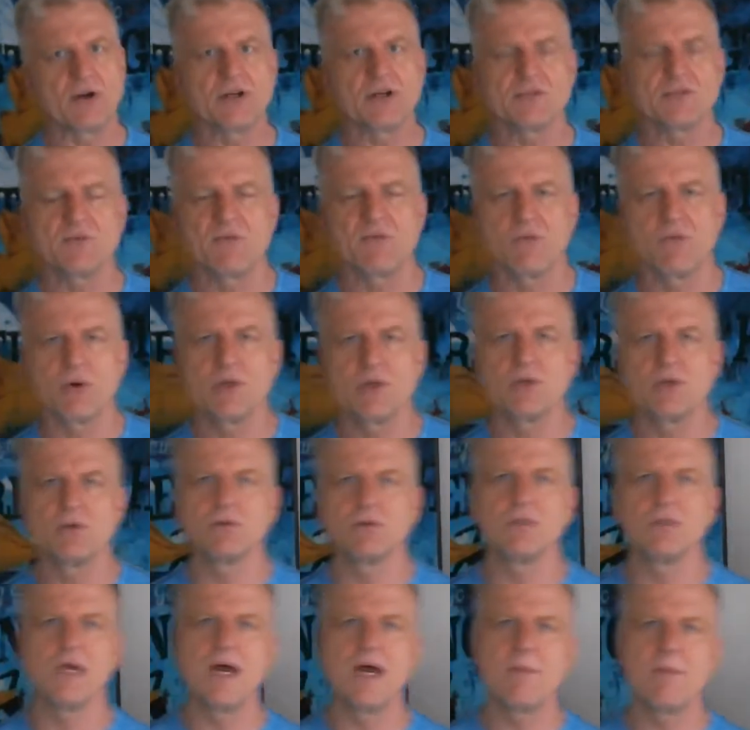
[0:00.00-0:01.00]
this before,
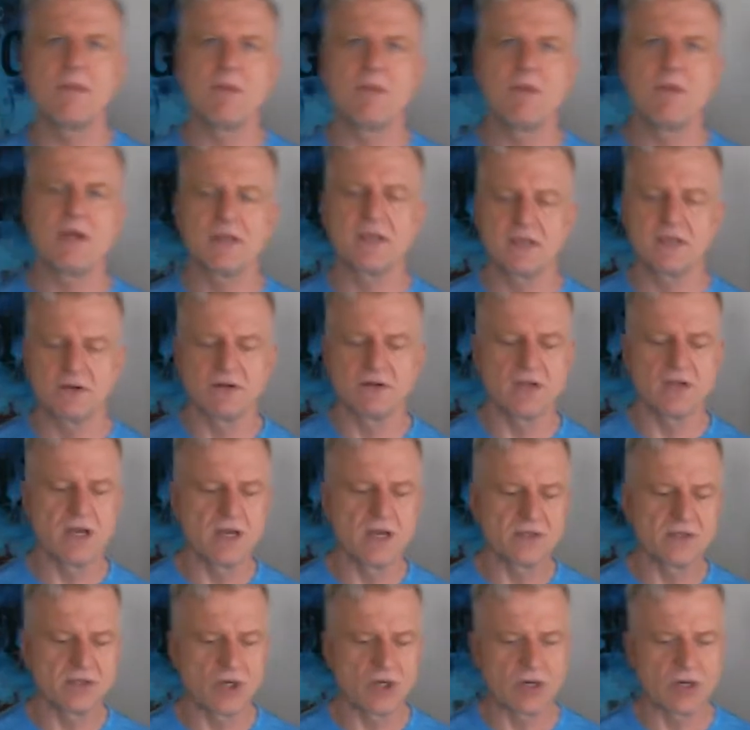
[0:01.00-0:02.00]
you'll maybe I can
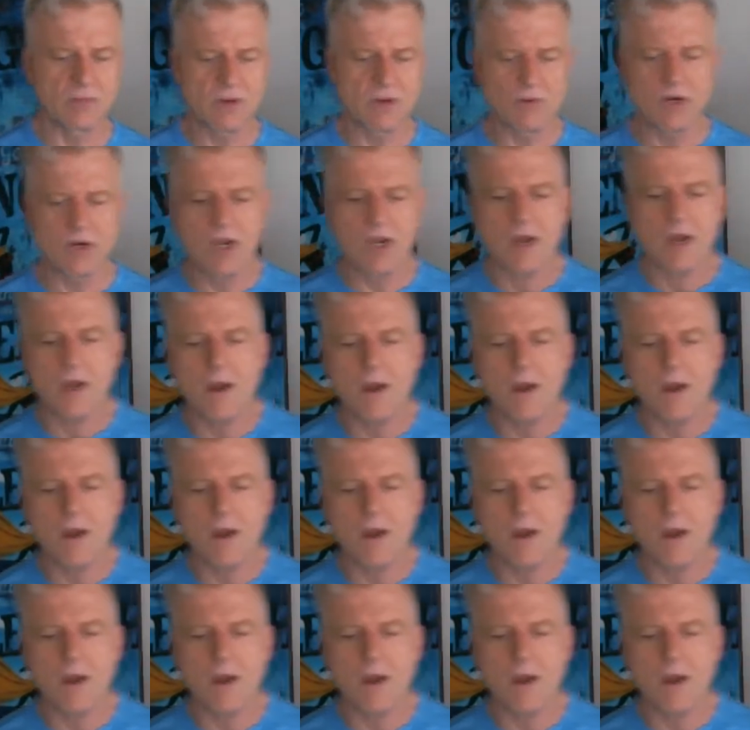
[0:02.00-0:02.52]
jog your memory.